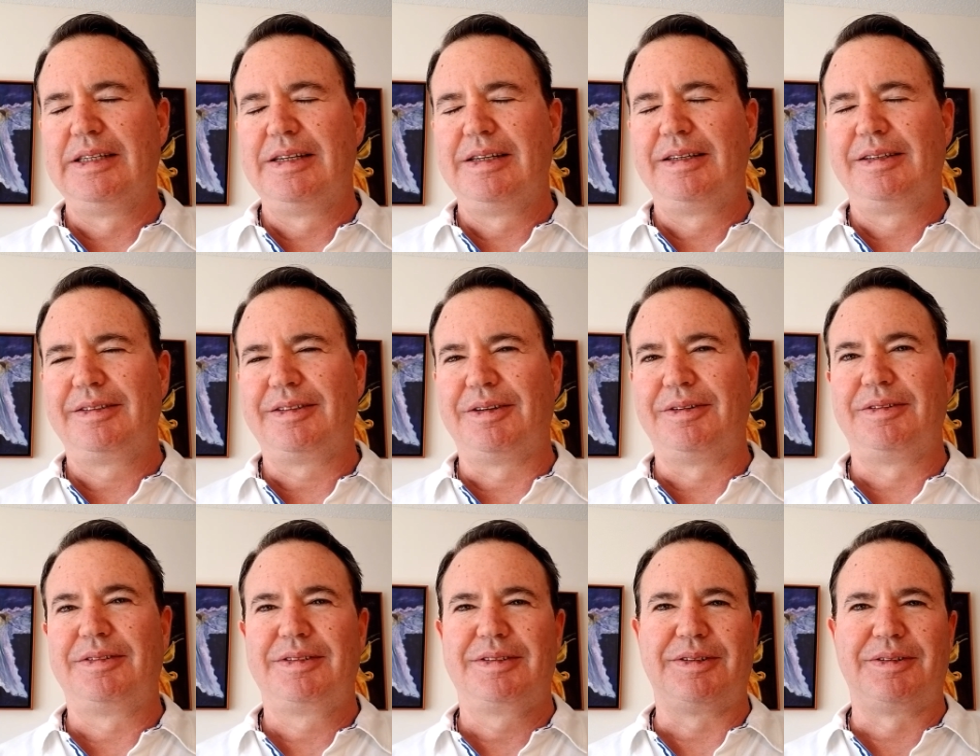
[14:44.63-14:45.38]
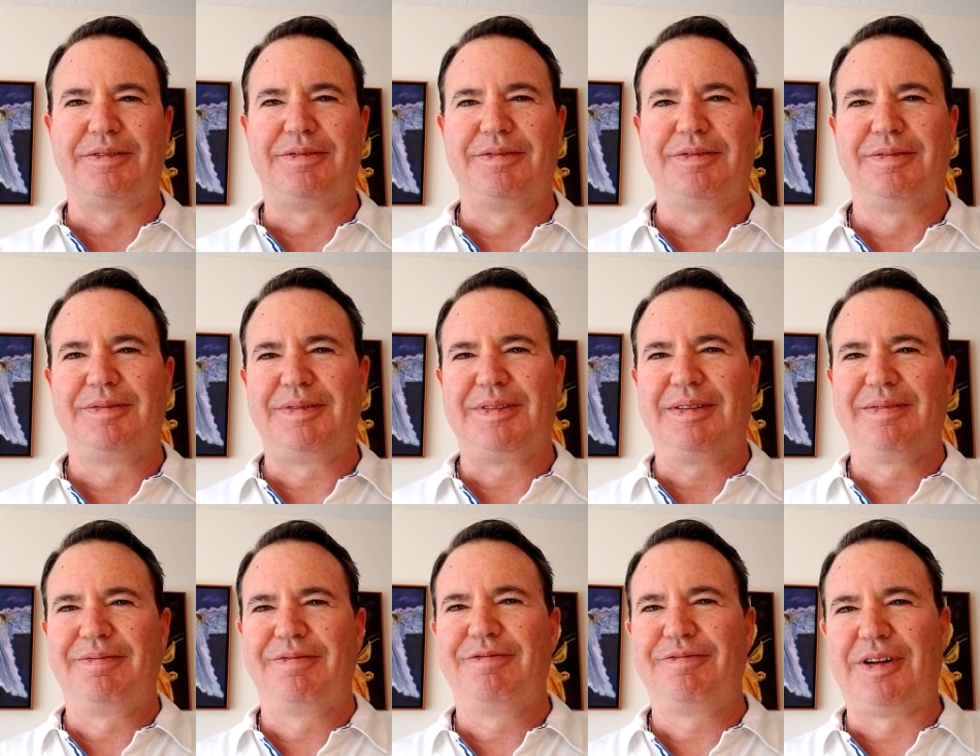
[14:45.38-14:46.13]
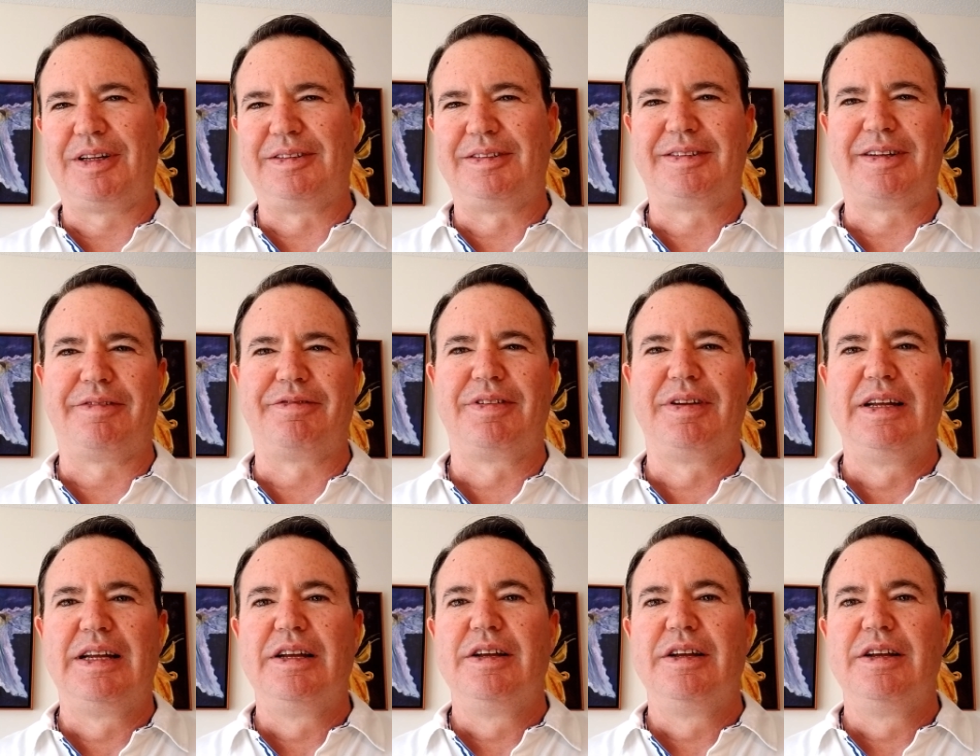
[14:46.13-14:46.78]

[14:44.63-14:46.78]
so it's sort of fun stuff.